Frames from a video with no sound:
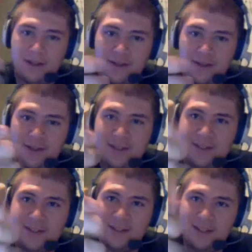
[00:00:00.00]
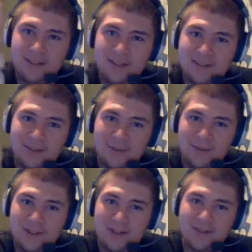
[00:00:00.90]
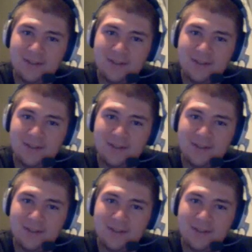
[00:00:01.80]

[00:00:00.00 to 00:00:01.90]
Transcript: This is so intense.